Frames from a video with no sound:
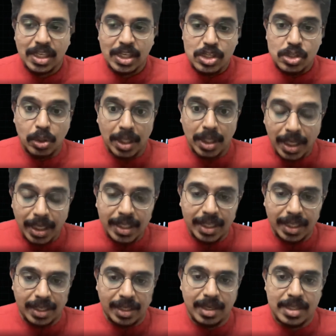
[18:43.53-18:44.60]
So
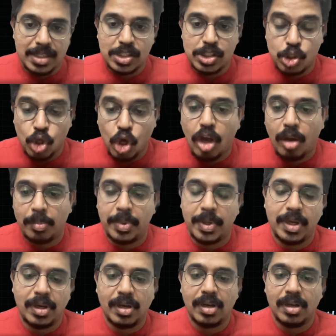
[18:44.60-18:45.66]
learning, job.
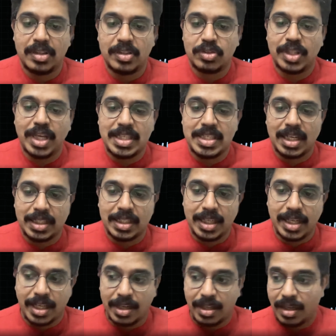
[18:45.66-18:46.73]
So that's another
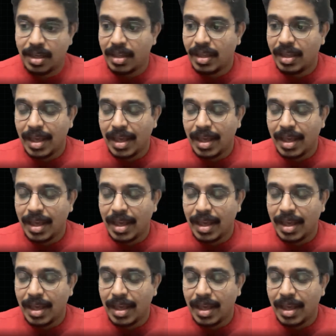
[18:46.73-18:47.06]
area.